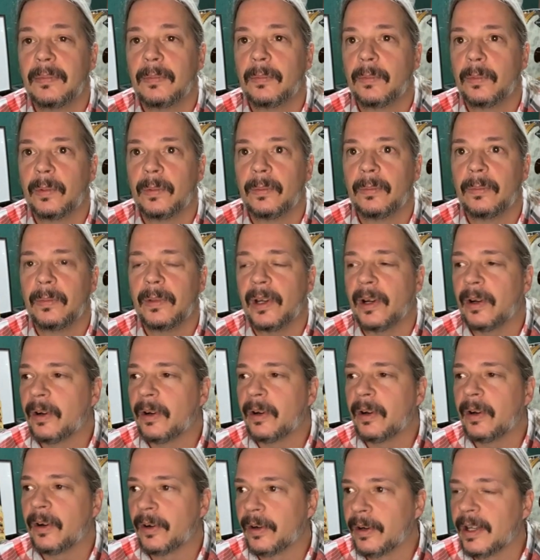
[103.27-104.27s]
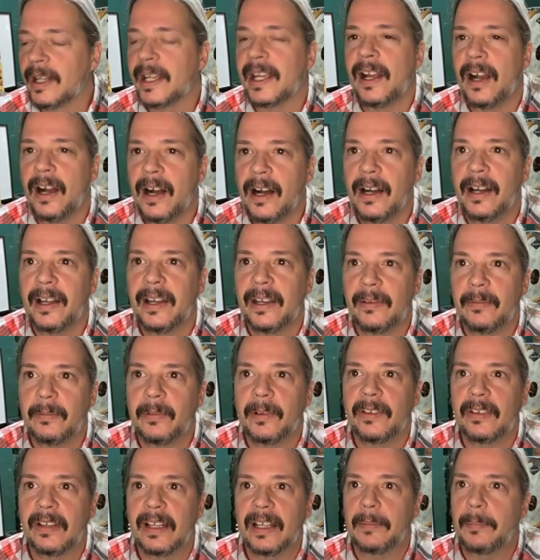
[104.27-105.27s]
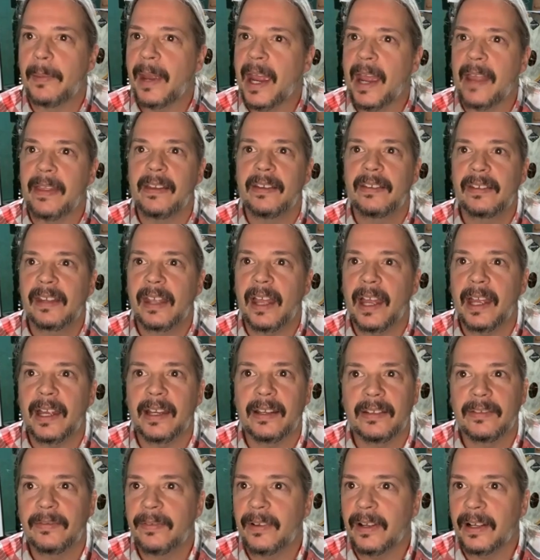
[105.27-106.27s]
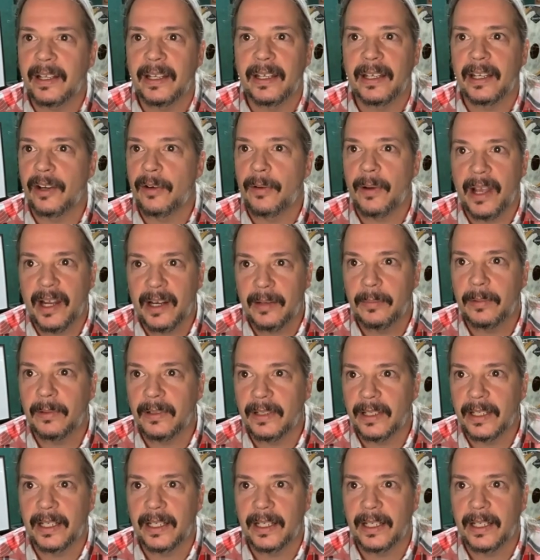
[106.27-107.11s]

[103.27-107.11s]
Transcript: you know, early on was like, man, this guy is fucking incredible.